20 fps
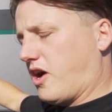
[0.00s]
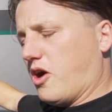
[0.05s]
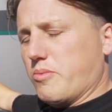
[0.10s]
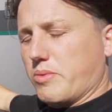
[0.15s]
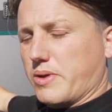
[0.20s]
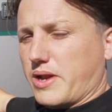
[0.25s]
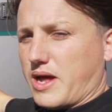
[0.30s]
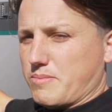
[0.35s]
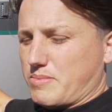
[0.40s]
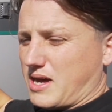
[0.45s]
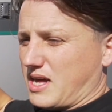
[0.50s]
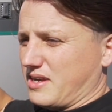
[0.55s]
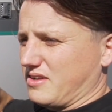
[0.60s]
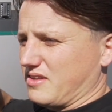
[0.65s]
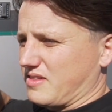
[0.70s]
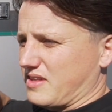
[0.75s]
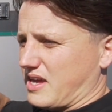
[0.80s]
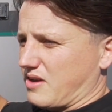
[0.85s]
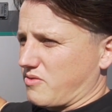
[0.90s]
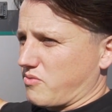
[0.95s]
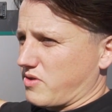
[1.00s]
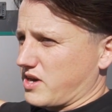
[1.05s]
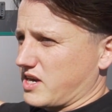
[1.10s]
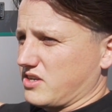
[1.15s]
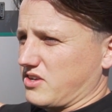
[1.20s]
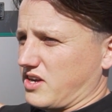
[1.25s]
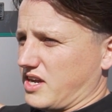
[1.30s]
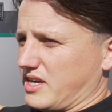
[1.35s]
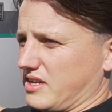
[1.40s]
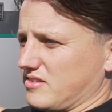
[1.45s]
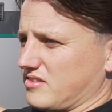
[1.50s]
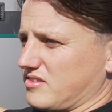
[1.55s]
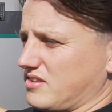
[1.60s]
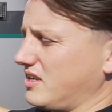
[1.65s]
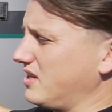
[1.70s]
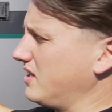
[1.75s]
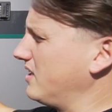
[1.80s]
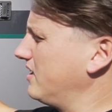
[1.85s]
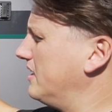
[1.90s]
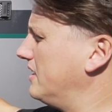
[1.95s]
open up under that rear dinette
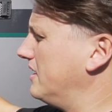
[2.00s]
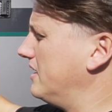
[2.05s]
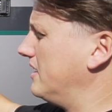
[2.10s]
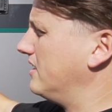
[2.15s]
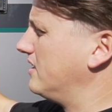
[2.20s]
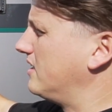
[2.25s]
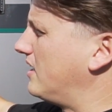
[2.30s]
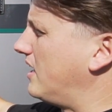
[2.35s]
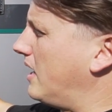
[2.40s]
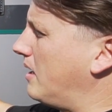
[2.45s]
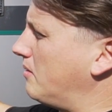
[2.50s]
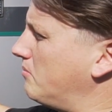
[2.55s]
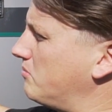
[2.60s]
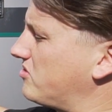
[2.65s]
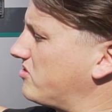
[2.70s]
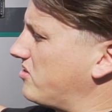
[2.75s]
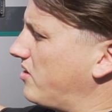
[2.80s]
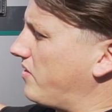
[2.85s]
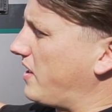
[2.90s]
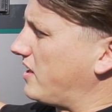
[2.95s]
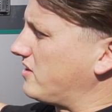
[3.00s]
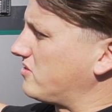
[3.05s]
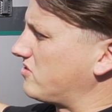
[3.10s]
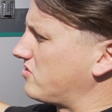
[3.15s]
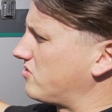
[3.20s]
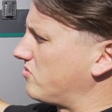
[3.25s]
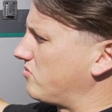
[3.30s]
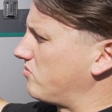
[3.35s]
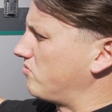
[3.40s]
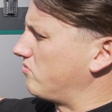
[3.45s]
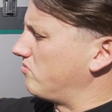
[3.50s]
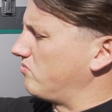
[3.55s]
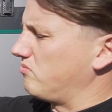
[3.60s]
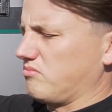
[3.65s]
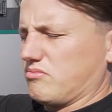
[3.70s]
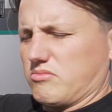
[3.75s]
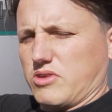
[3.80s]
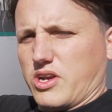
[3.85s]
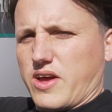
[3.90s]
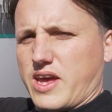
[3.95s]
seating. So that's
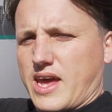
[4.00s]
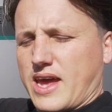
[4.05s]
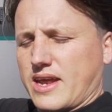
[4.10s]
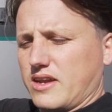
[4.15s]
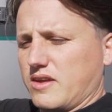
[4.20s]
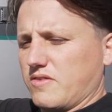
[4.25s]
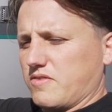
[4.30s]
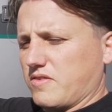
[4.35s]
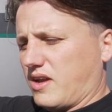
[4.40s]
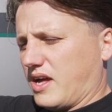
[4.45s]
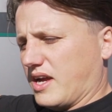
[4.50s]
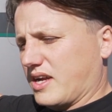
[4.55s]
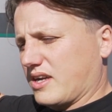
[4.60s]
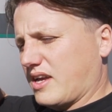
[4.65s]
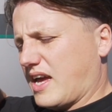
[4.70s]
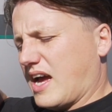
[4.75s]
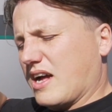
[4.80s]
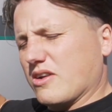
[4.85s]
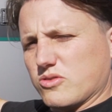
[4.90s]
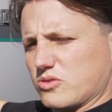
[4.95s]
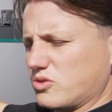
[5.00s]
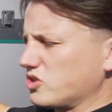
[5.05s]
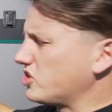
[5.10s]
handy for like outdoor